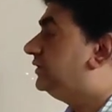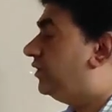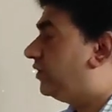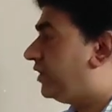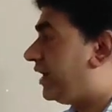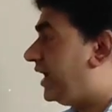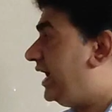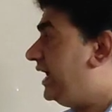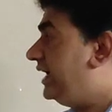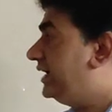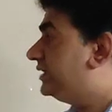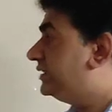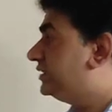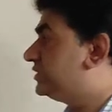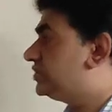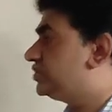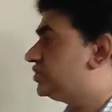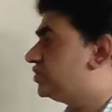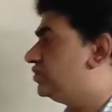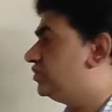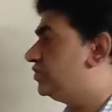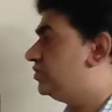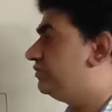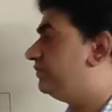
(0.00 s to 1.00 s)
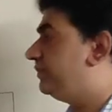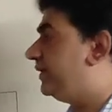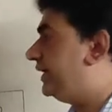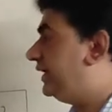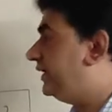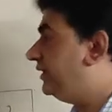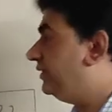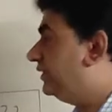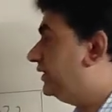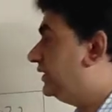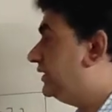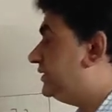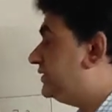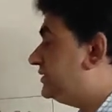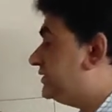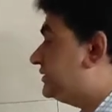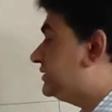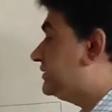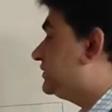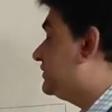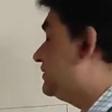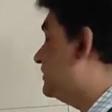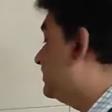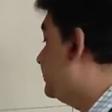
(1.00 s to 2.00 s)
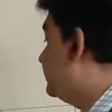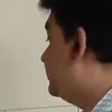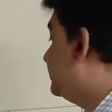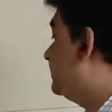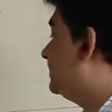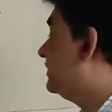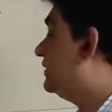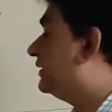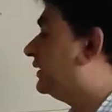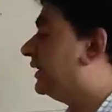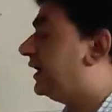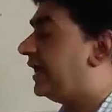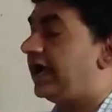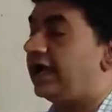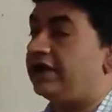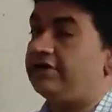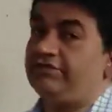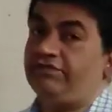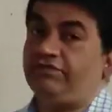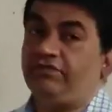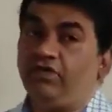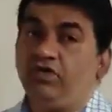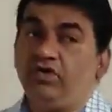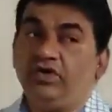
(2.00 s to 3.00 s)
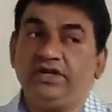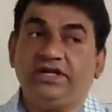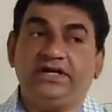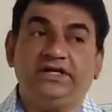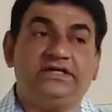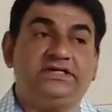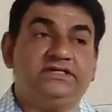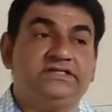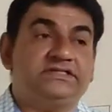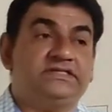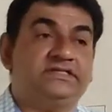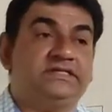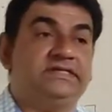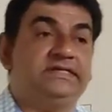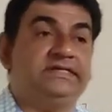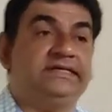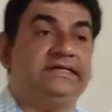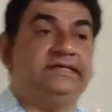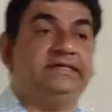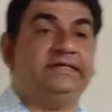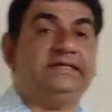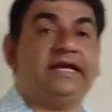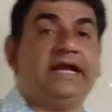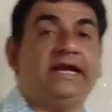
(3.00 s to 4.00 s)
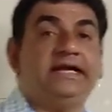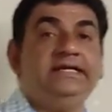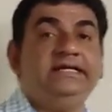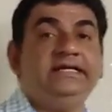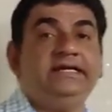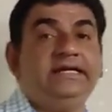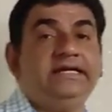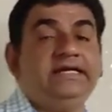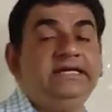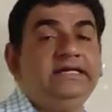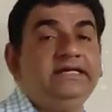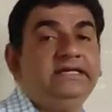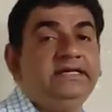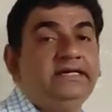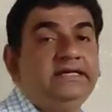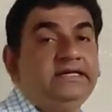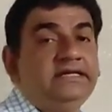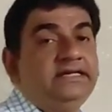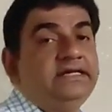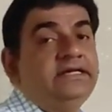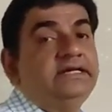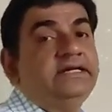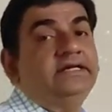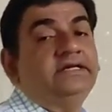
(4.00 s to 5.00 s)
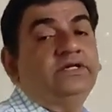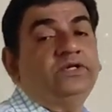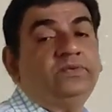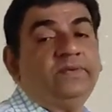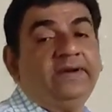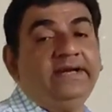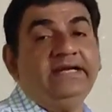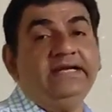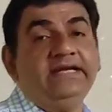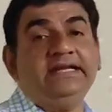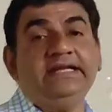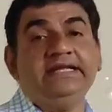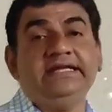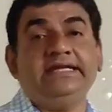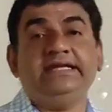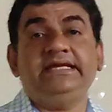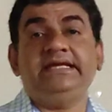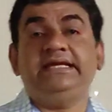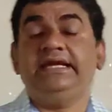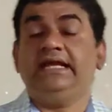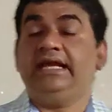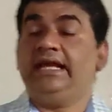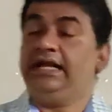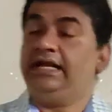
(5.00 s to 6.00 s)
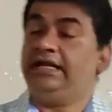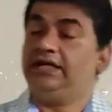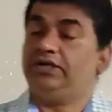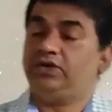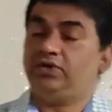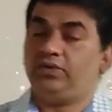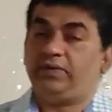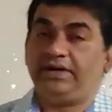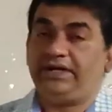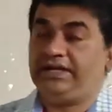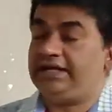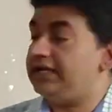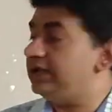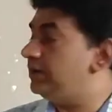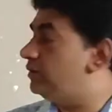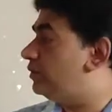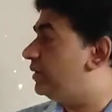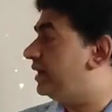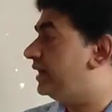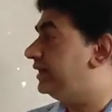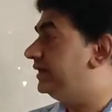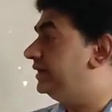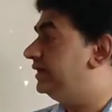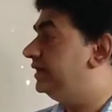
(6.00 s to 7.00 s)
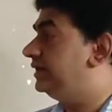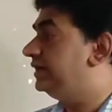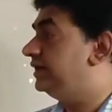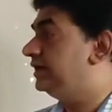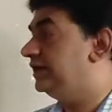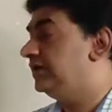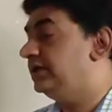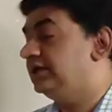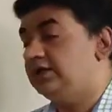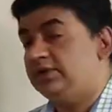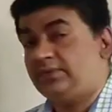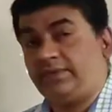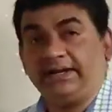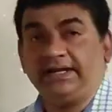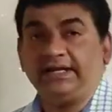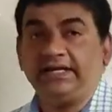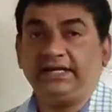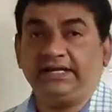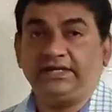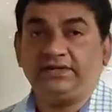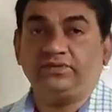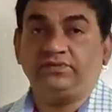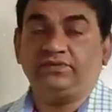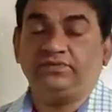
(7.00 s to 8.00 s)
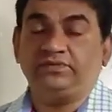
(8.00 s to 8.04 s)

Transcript: Okay, so particulars and 4 years, 19, 20, 21, 22.